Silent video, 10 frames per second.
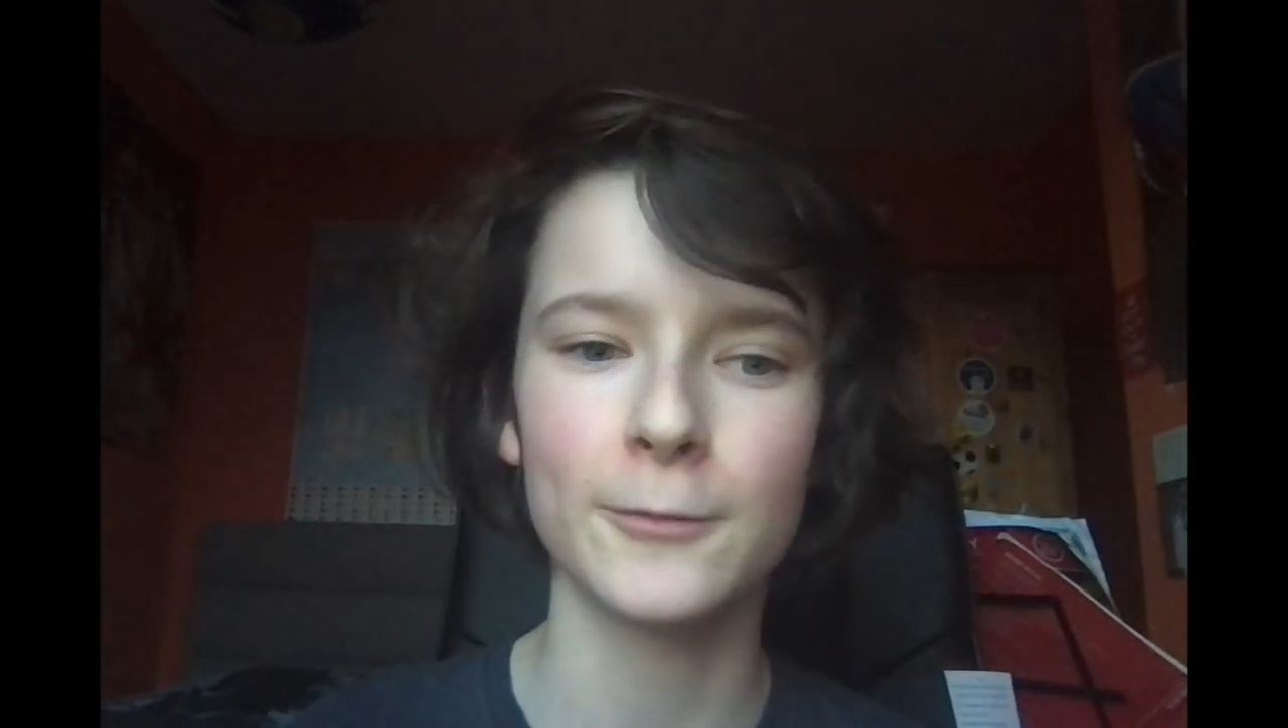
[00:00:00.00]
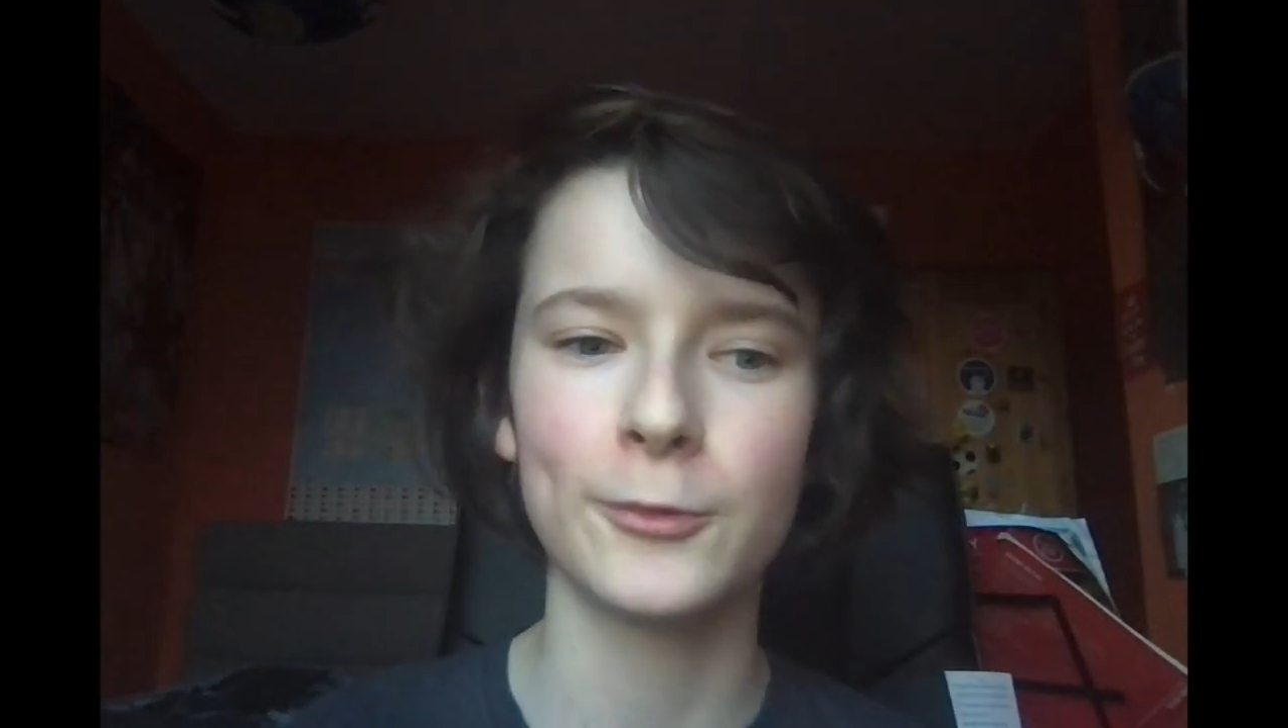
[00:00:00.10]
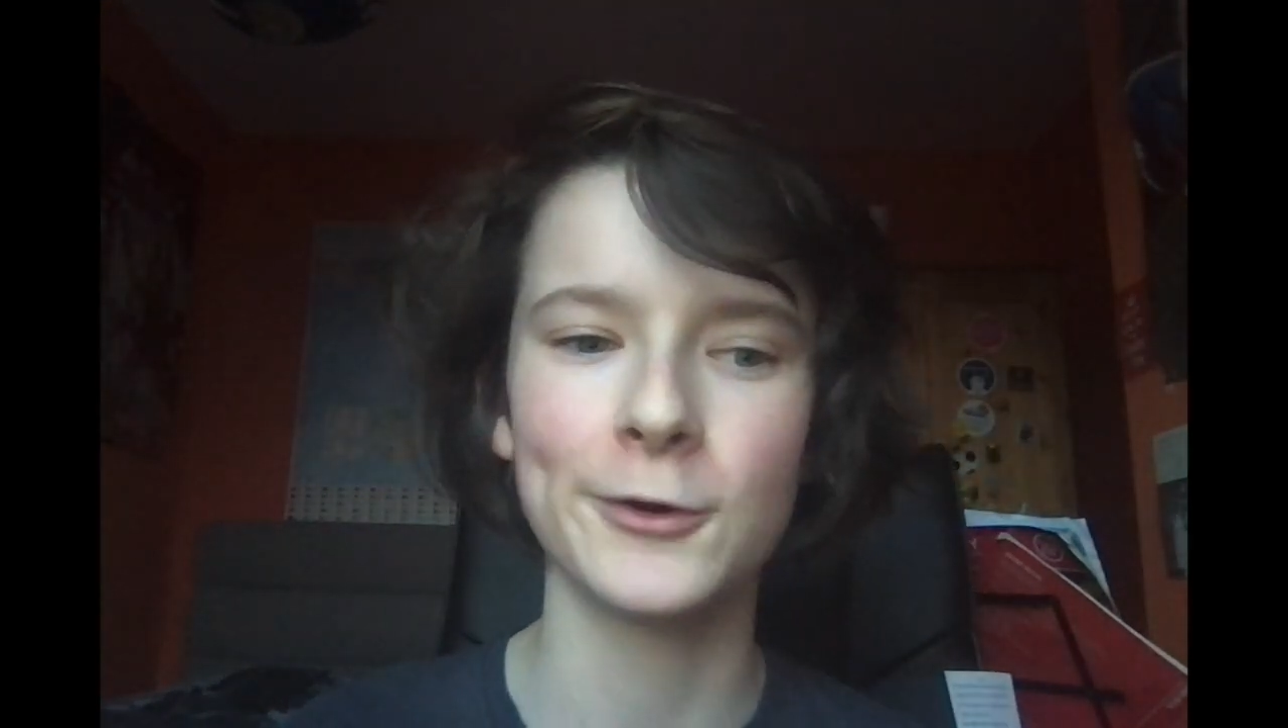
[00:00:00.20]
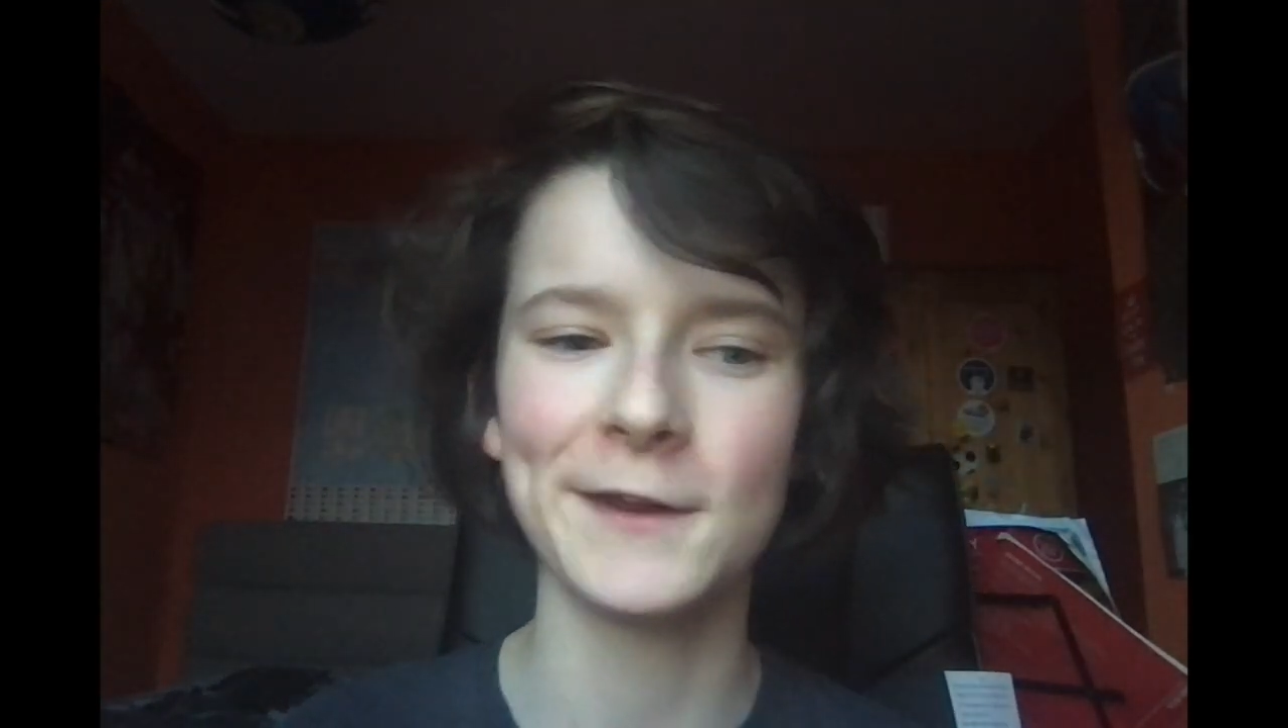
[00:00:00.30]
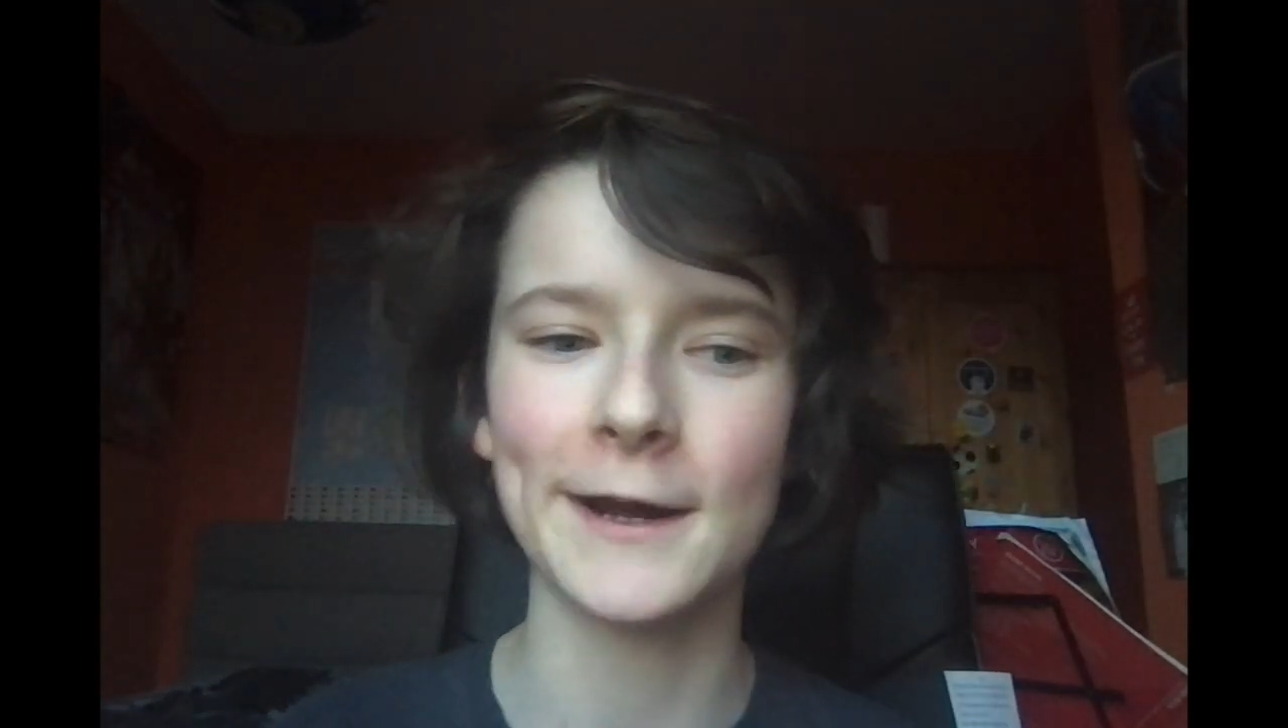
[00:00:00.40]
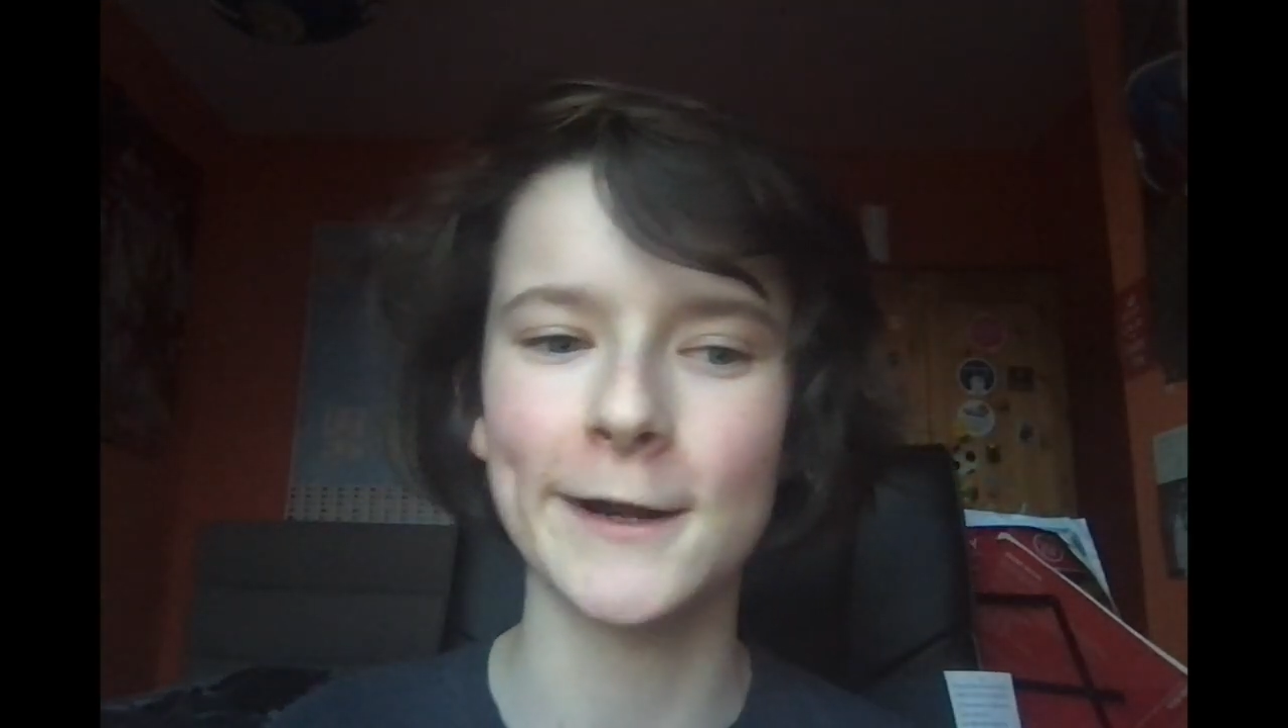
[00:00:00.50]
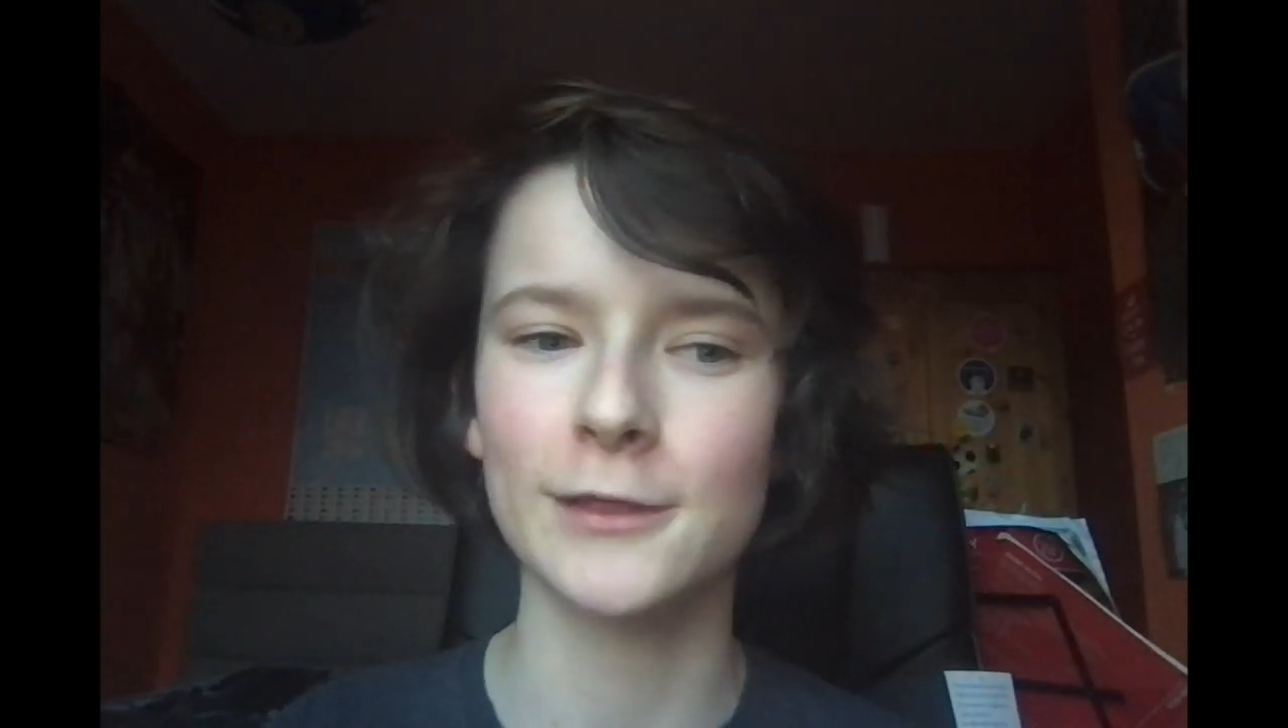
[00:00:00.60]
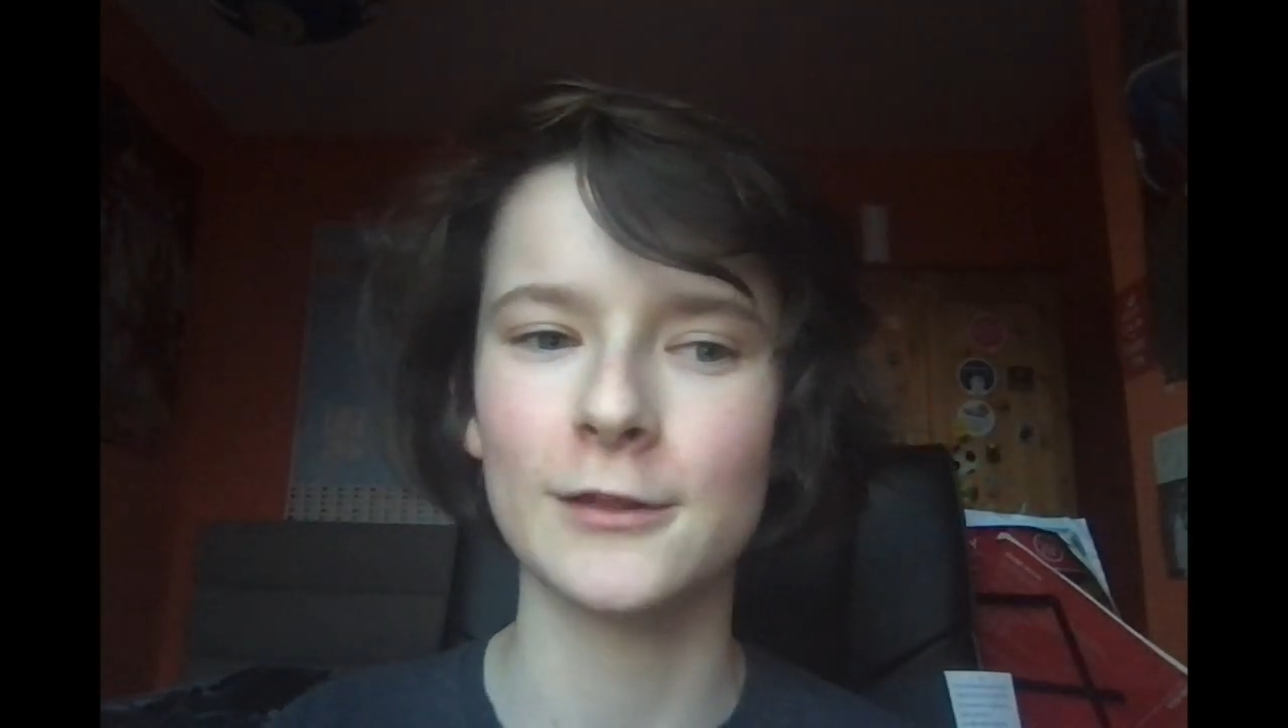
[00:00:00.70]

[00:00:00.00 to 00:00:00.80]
pretty nice